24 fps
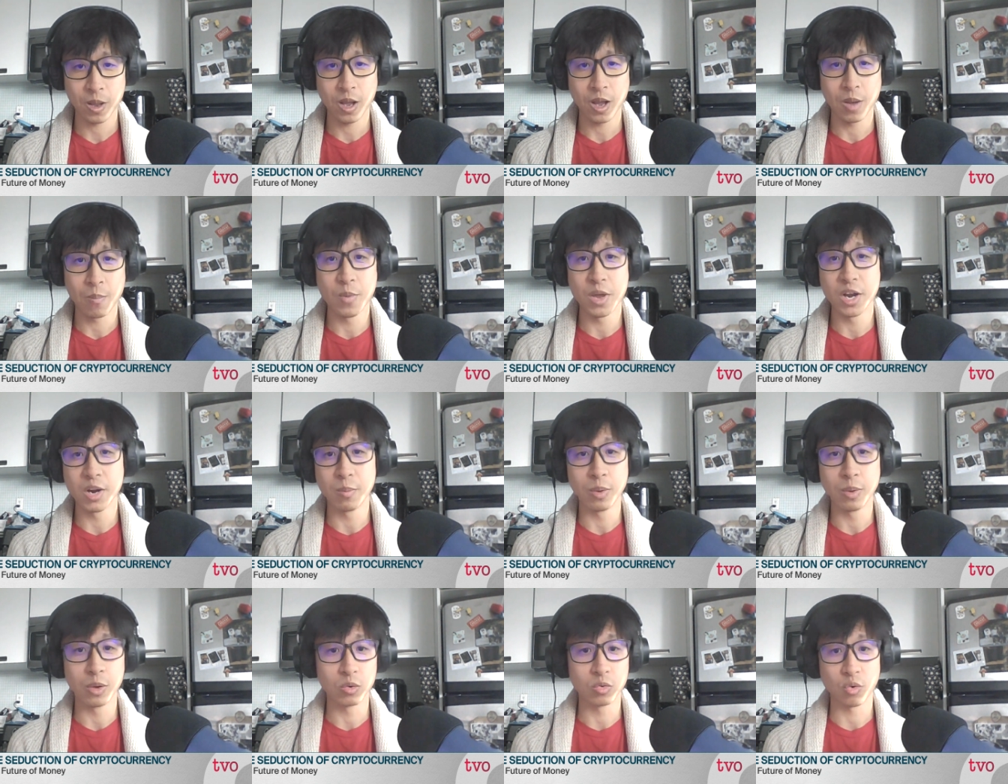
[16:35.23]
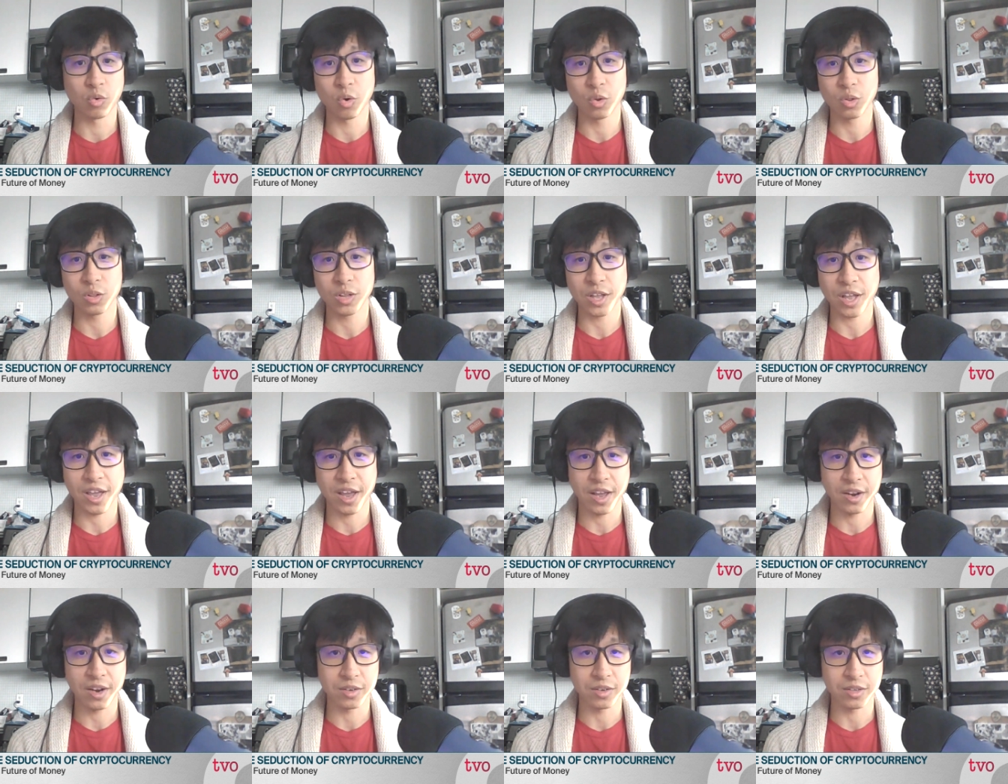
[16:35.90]
a minimal role
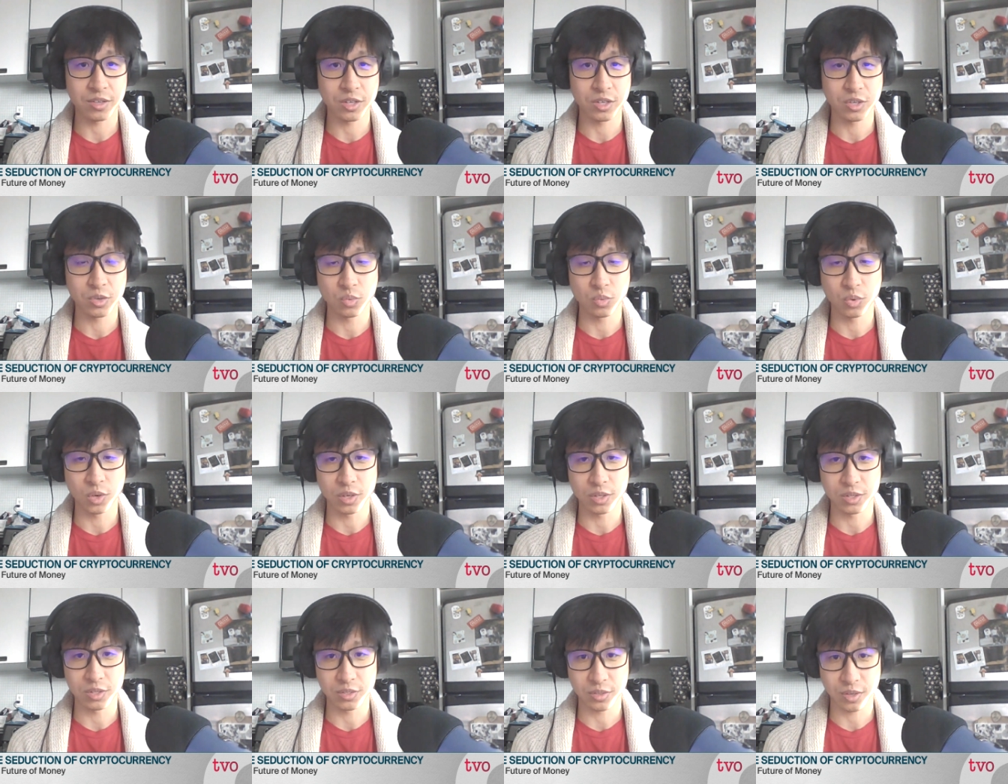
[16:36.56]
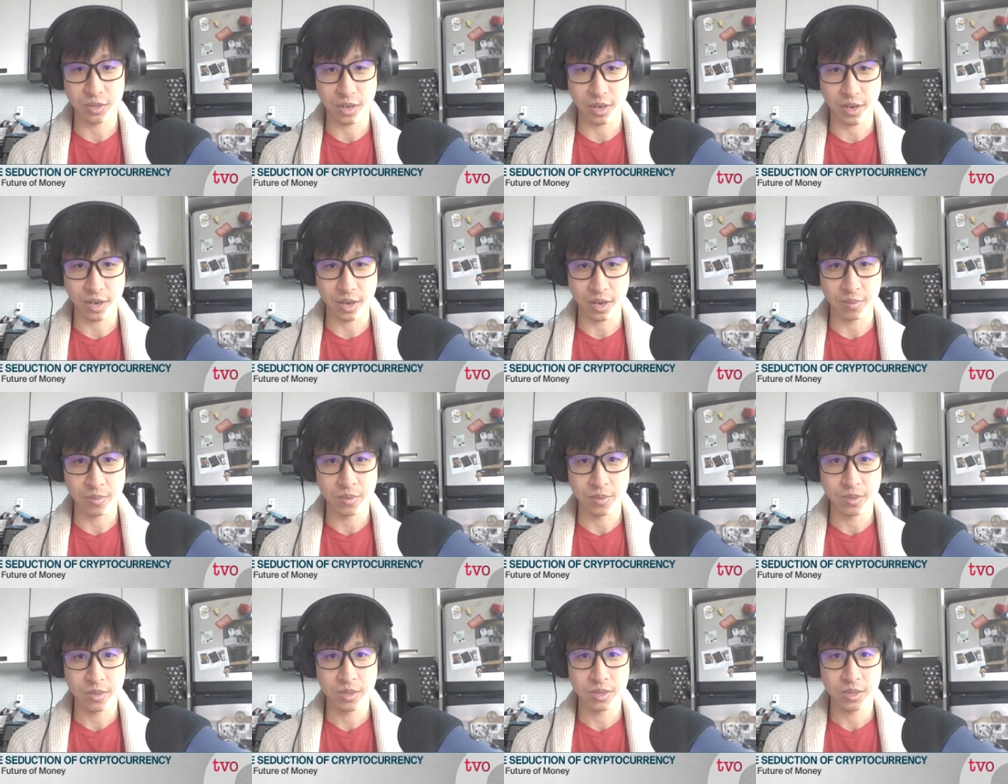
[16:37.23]
and he was uh,
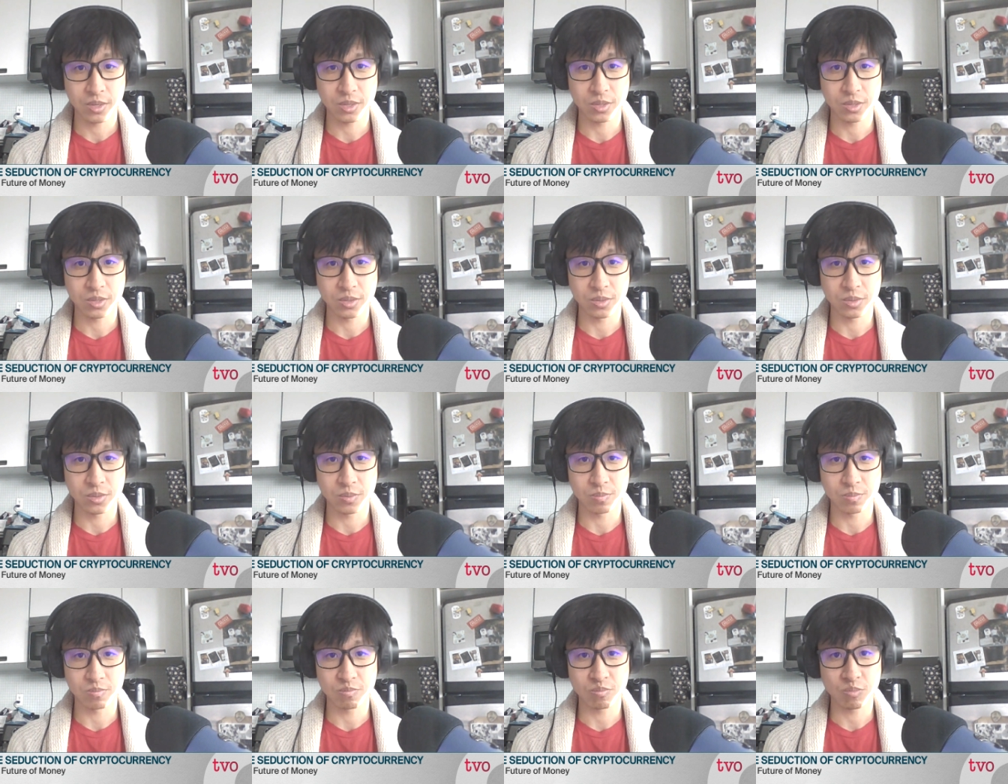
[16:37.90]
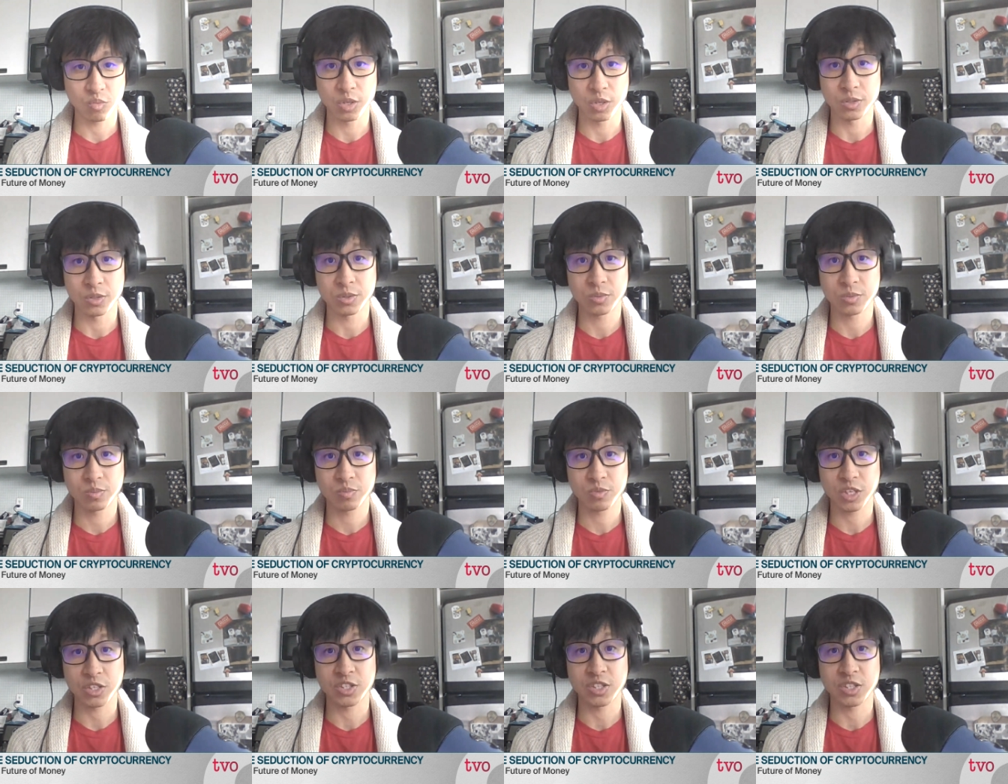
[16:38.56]
he was
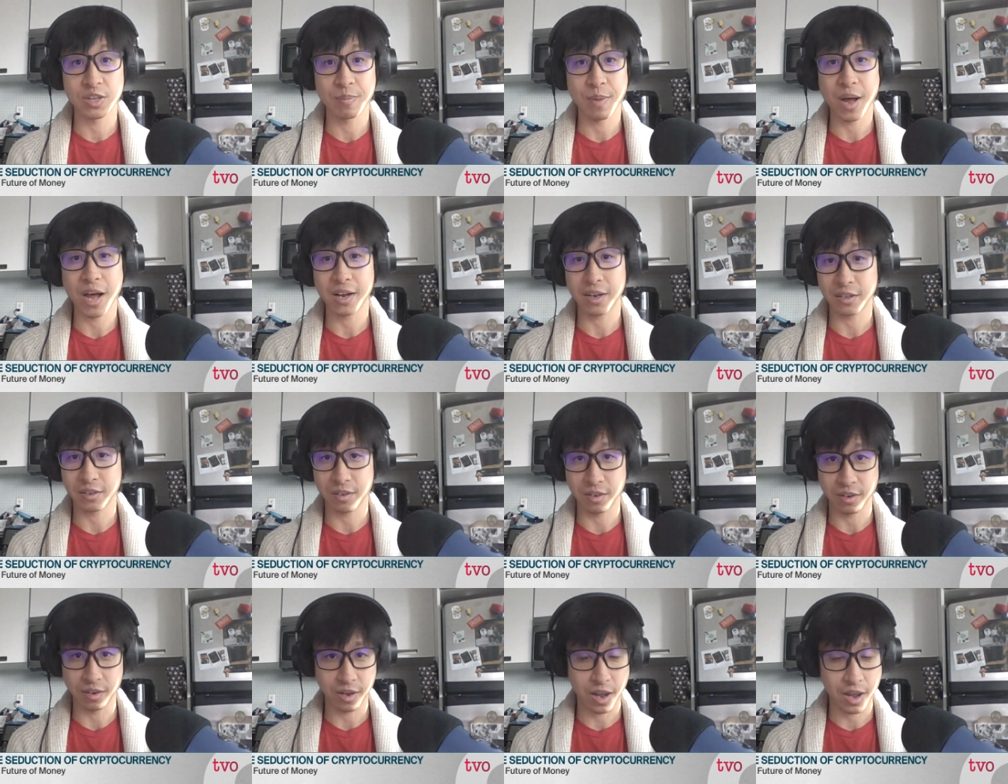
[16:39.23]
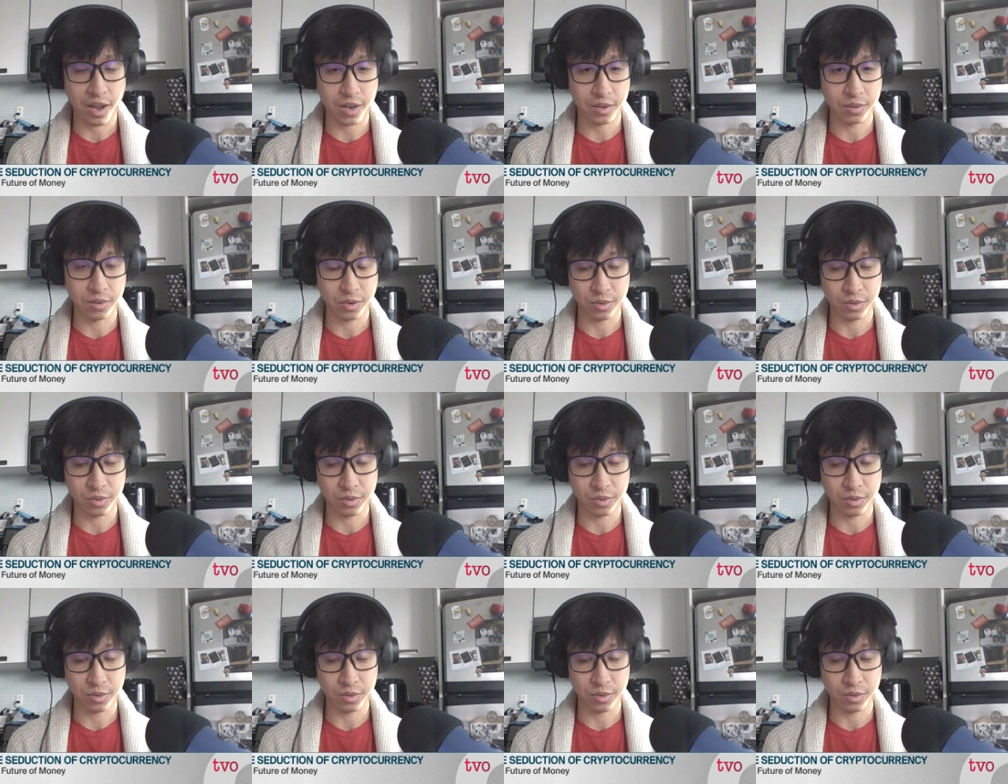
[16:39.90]
just the marketing guy and